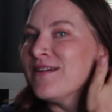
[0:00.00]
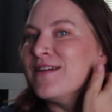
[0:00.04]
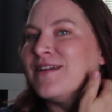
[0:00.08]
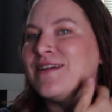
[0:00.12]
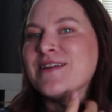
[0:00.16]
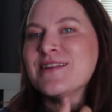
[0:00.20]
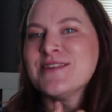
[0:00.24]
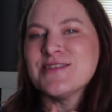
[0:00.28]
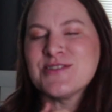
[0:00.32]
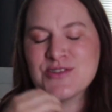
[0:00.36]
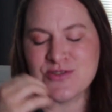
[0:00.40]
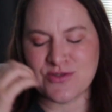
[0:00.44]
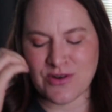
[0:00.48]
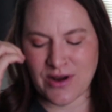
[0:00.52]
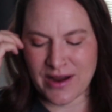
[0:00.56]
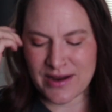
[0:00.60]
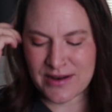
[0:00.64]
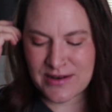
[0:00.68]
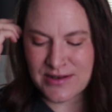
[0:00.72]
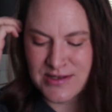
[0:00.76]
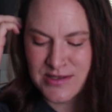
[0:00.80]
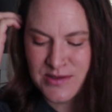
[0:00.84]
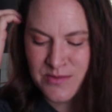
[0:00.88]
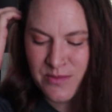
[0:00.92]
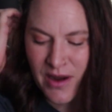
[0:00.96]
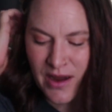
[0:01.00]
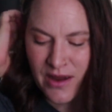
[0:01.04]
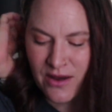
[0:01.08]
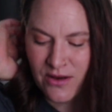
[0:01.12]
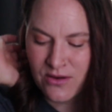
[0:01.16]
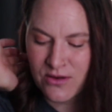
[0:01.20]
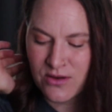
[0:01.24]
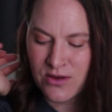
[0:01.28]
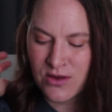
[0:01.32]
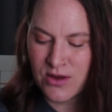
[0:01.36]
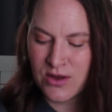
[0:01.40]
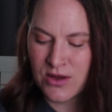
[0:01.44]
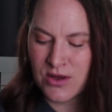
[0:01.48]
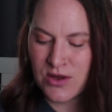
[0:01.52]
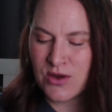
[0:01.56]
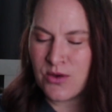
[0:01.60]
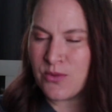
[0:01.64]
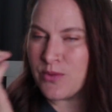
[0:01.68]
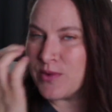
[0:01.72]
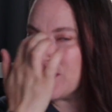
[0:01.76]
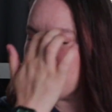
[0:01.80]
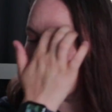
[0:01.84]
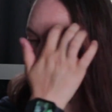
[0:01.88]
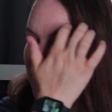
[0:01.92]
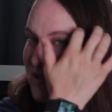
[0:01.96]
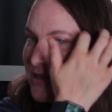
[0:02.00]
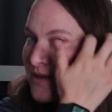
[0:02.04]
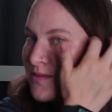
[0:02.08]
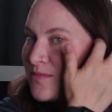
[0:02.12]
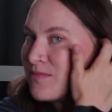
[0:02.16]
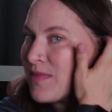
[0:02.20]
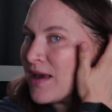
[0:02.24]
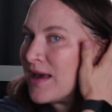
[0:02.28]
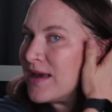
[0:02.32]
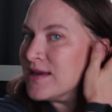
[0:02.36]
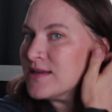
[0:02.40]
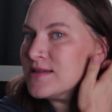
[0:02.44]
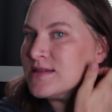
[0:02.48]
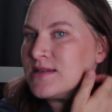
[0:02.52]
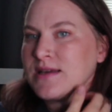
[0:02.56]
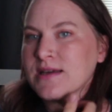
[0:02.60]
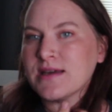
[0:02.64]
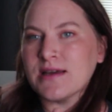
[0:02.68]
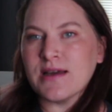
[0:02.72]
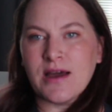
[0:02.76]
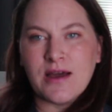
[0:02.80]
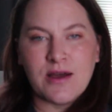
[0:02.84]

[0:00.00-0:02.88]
he's trying to smile, which is amazing.